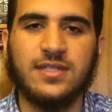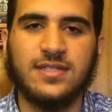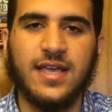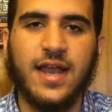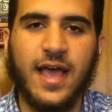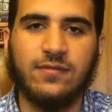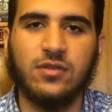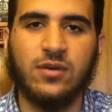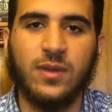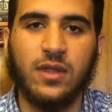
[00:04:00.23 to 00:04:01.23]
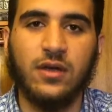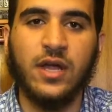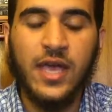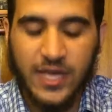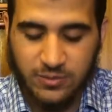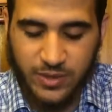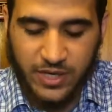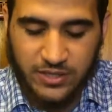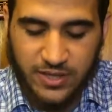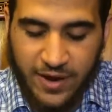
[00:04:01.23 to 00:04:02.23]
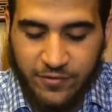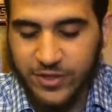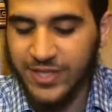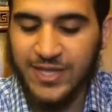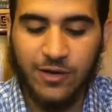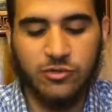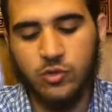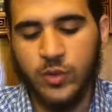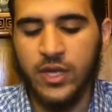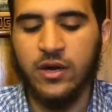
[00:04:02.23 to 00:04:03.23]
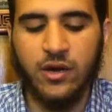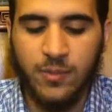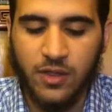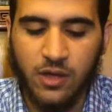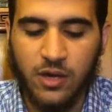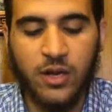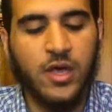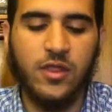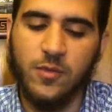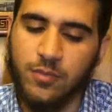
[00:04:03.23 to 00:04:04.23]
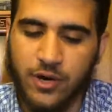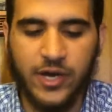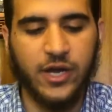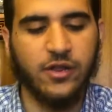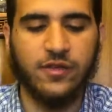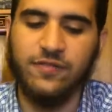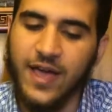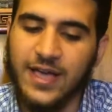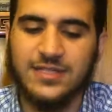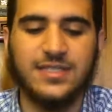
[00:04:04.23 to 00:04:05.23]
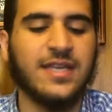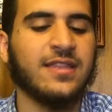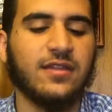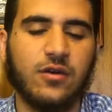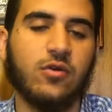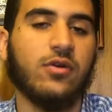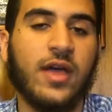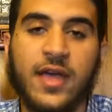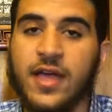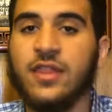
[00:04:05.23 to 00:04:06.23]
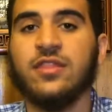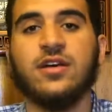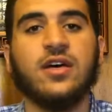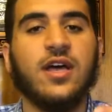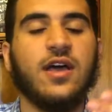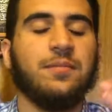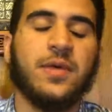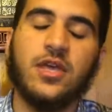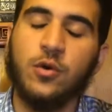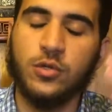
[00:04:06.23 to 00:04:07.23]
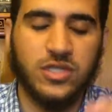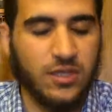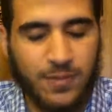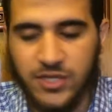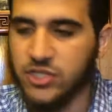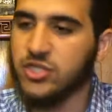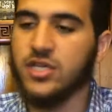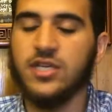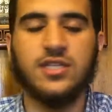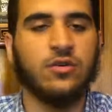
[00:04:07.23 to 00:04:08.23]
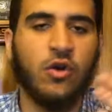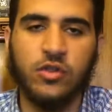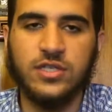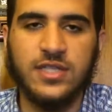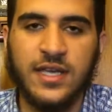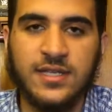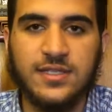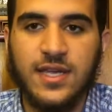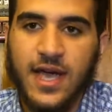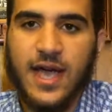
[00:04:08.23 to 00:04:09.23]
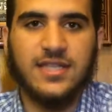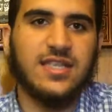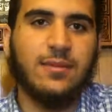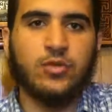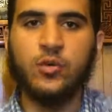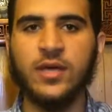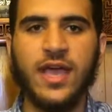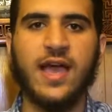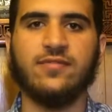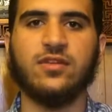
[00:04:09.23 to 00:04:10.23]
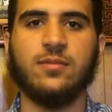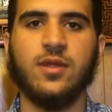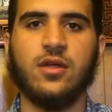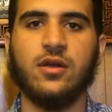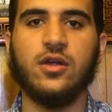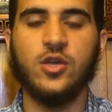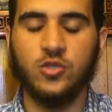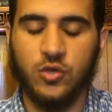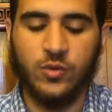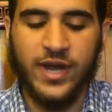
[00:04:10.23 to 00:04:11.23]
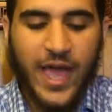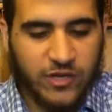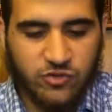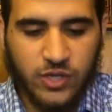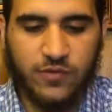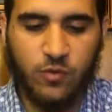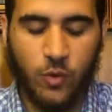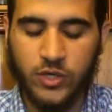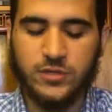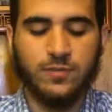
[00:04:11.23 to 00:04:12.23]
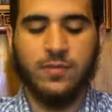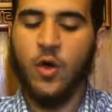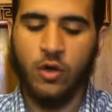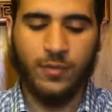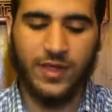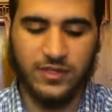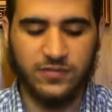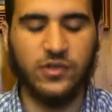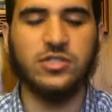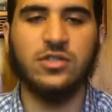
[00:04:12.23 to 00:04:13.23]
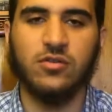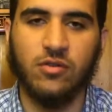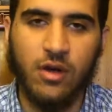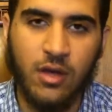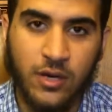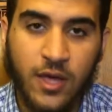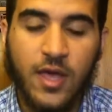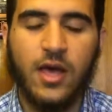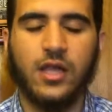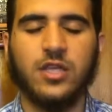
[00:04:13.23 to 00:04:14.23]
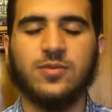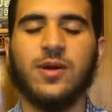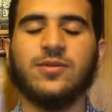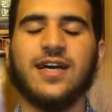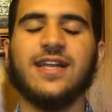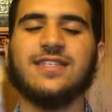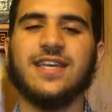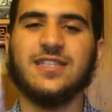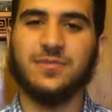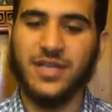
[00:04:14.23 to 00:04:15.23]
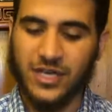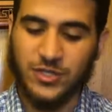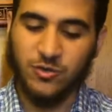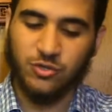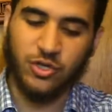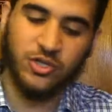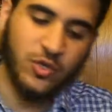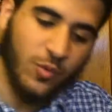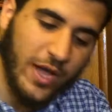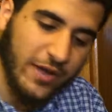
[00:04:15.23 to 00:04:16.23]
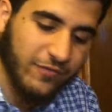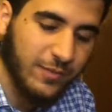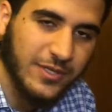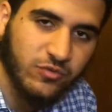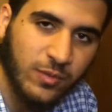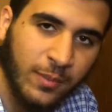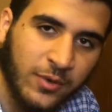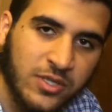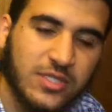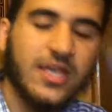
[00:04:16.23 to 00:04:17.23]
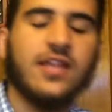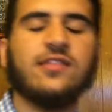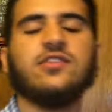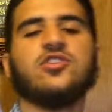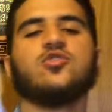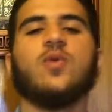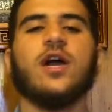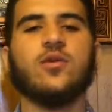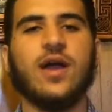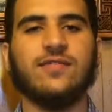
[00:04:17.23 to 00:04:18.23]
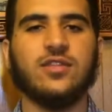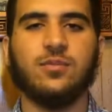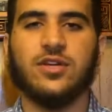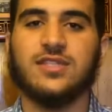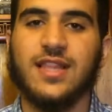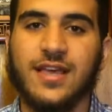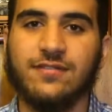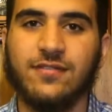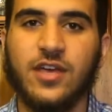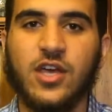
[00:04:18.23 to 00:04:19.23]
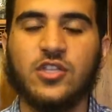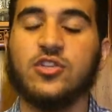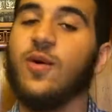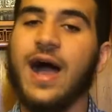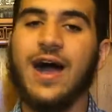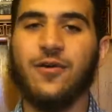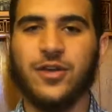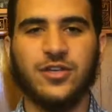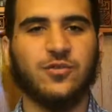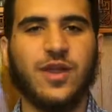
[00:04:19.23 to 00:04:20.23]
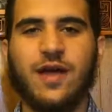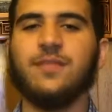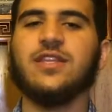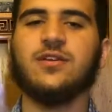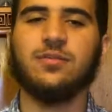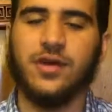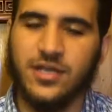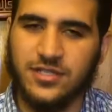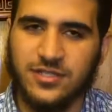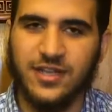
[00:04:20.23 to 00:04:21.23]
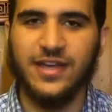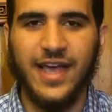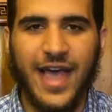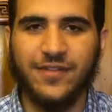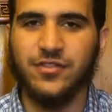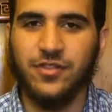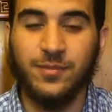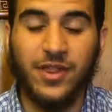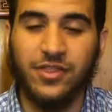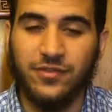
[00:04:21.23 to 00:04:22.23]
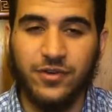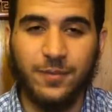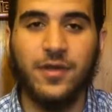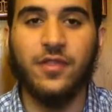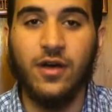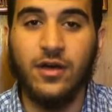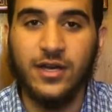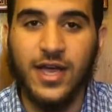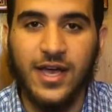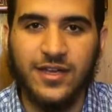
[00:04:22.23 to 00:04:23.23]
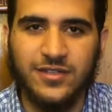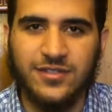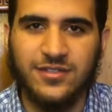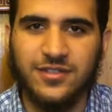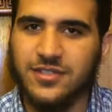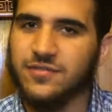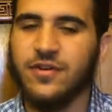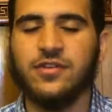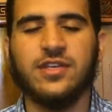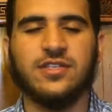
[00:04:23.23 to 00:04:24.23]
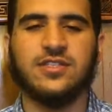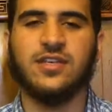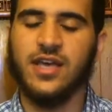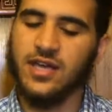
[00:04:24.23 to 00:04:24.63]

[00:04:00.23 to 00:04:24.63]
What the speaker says: and sad after Ramadan. It's because everything that I was doing in Ramadan, the prayer, the fasting, the Quran, the me going to the masjid and all these things, I stopped doing it after Ramadan. So naturally, of course, going by this verse in the Quran, Allah subhanahu wa ta'ala says, because you turned away from his remembrance, this is why you have a depressed life. So how can you not be depressed after the month of Ramadan, guys? It's very easy.